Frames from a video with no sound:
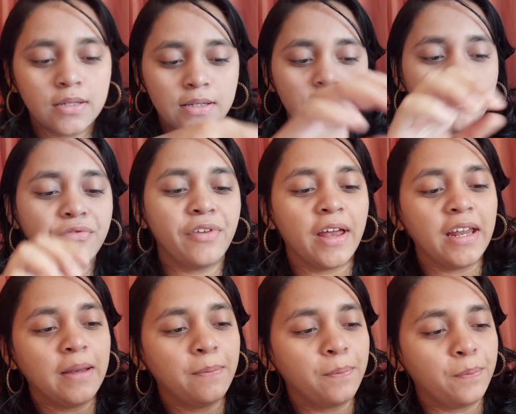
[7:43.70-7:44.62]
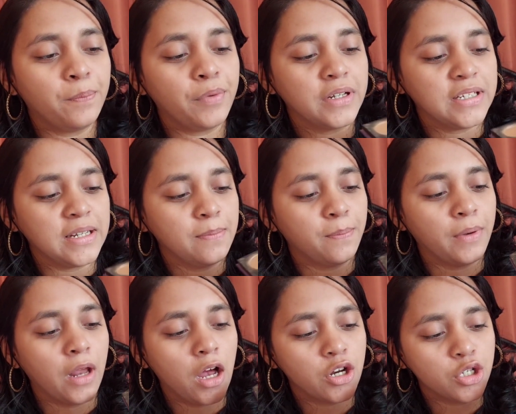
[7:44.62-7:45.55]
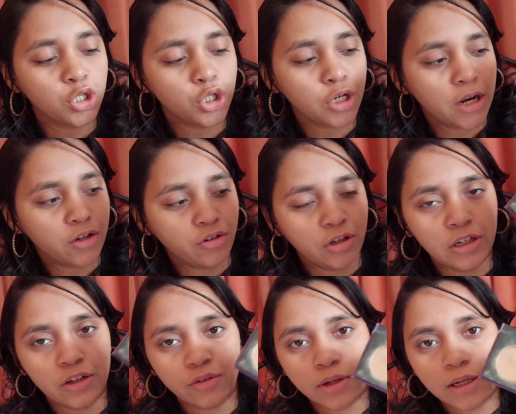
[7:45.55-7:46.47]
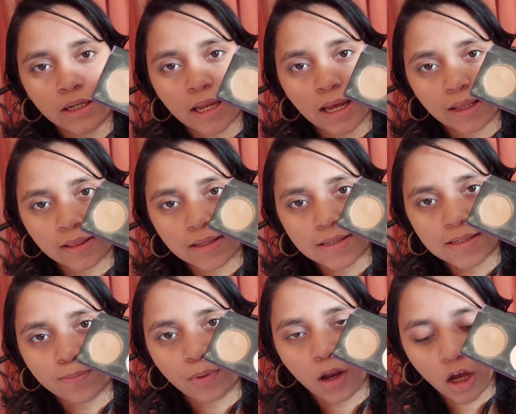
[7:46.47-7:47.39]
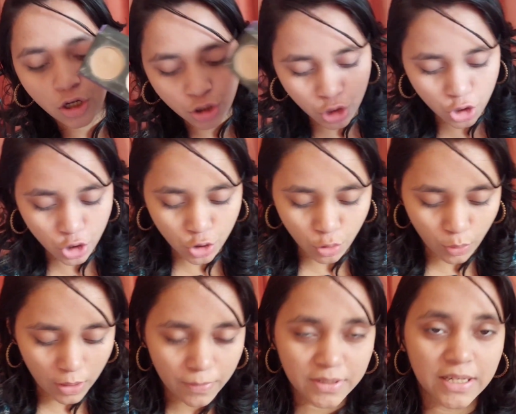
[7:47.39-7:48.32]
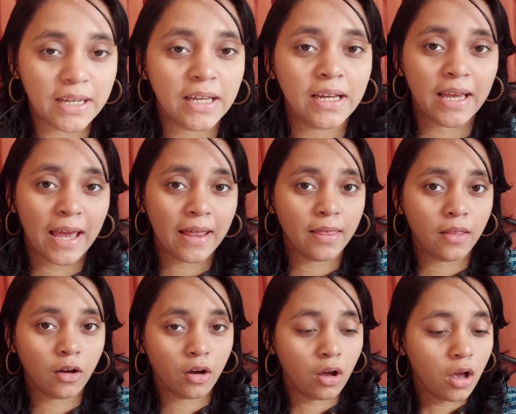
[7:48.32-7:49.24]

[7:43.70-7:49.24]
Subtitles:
This is a very pretty blush. I really like this blush. So I'll be taking again the